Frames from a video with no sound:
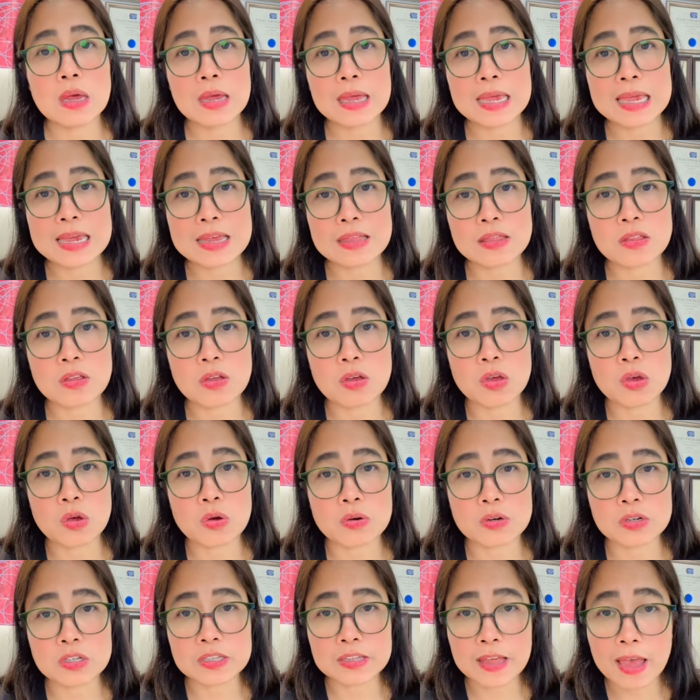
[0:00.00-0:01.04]
it
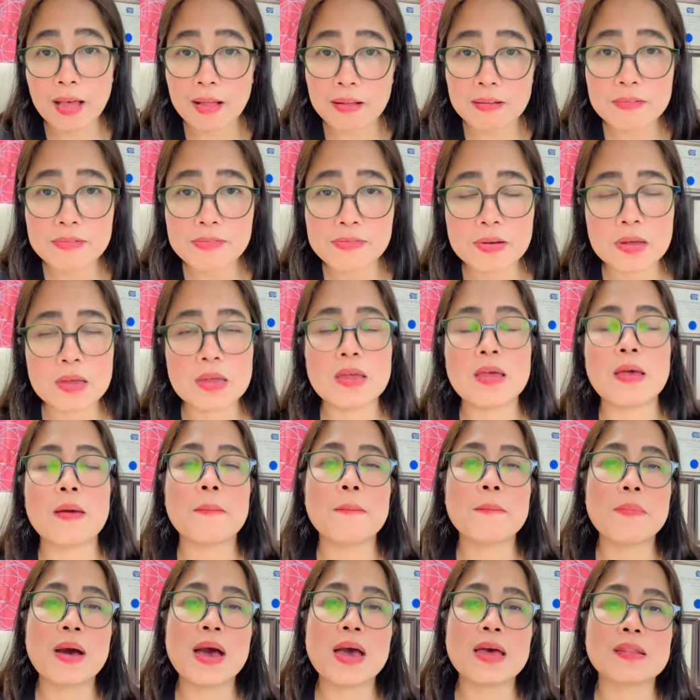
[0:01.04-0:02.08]
yourself,
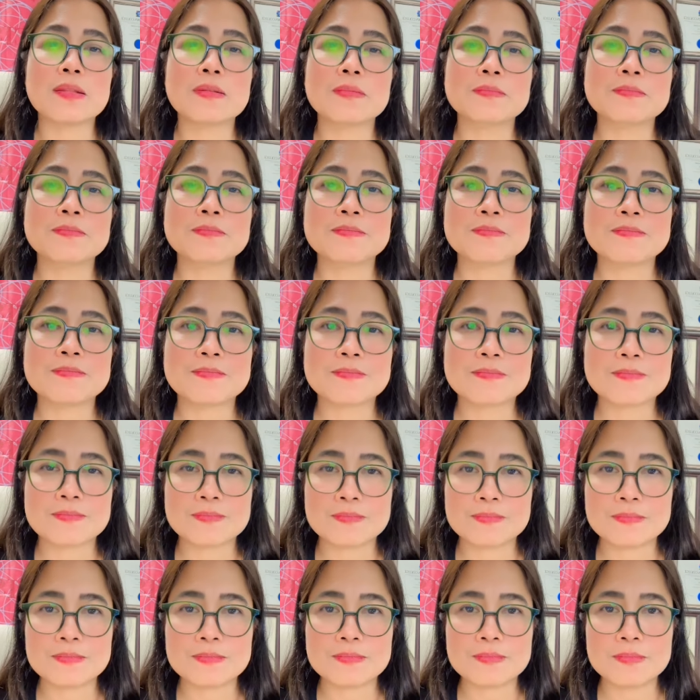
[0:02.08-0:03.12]
but
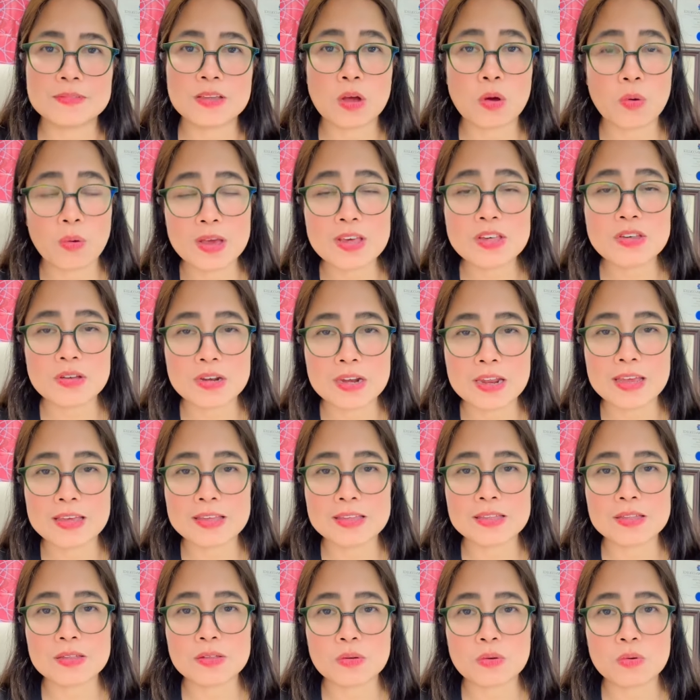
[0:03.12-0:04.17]
the question
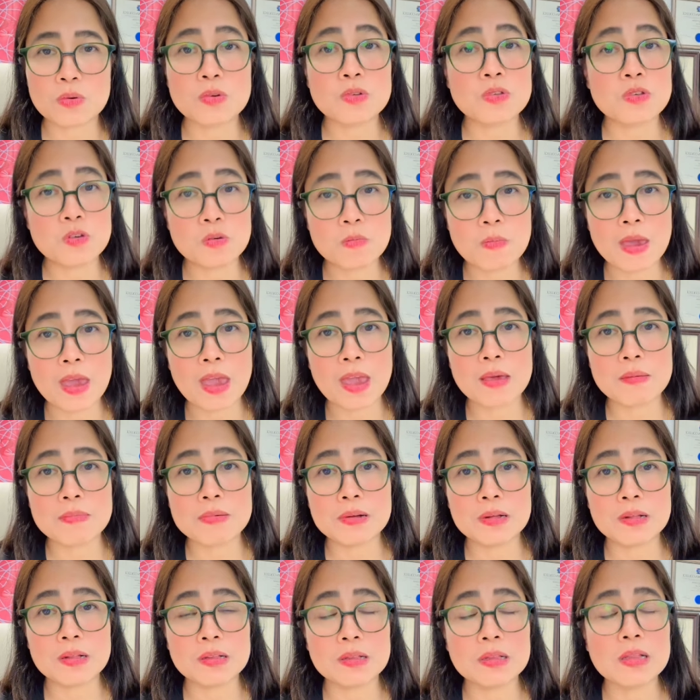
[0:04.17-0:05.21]
is, could you be
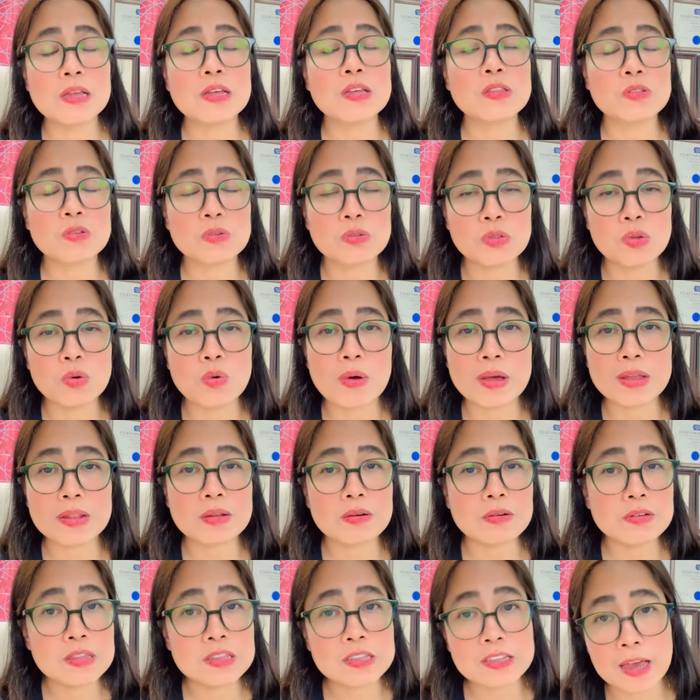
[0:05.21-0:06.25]
able to do
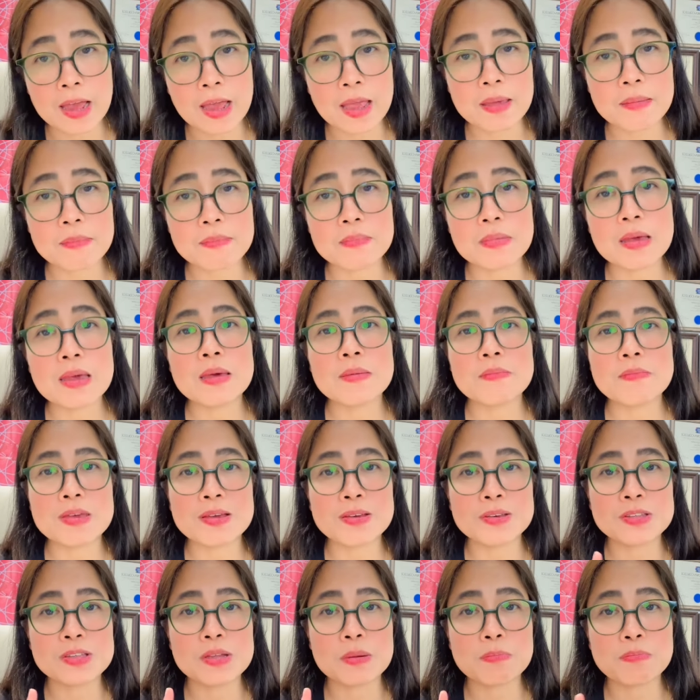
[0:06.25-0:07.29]
it on time,
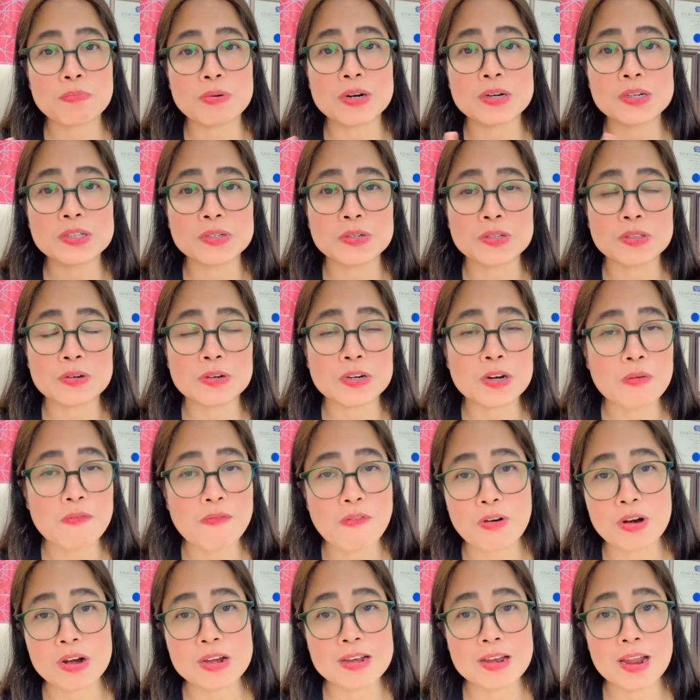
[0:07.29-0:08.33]
because the person or the
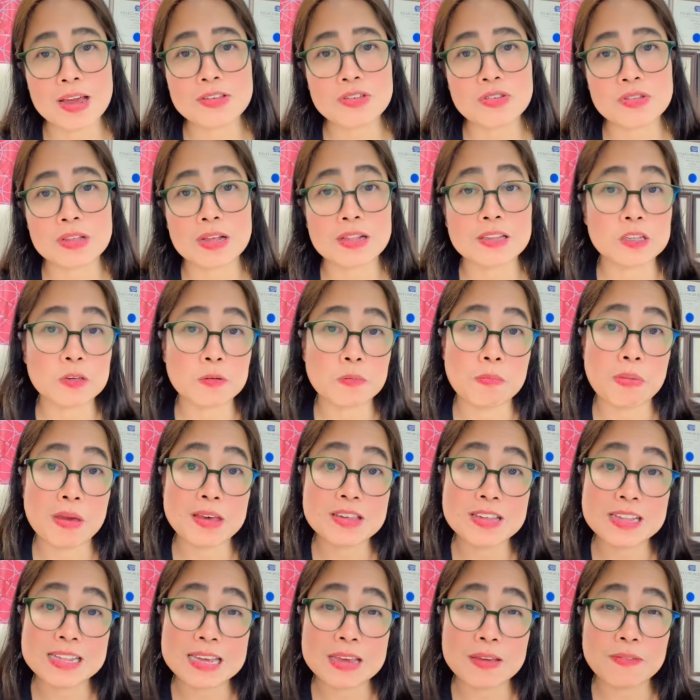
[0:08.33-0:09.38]
foreign national,
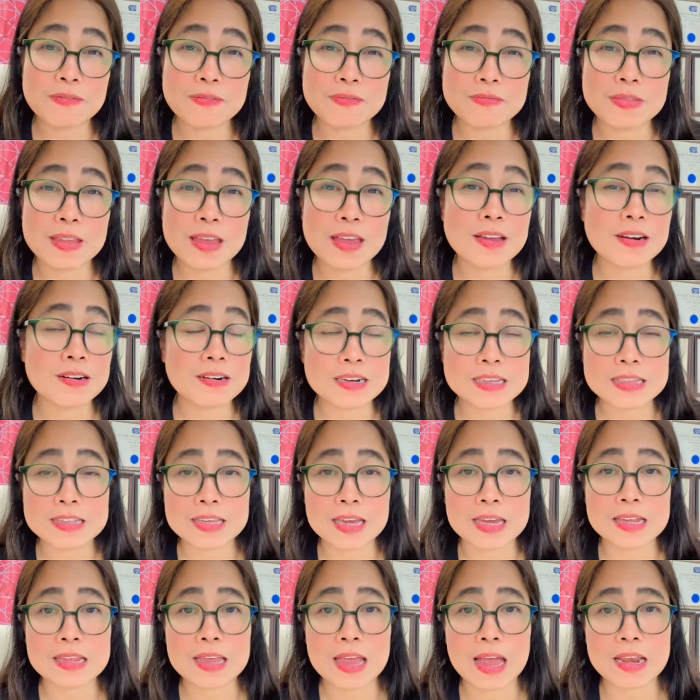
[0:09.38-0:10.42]
especially if they are
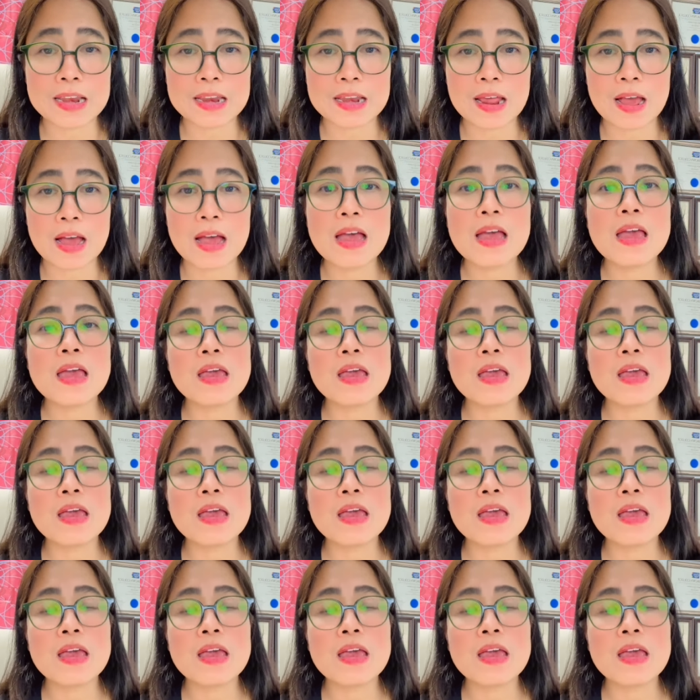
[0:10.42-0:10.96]
inside Canada,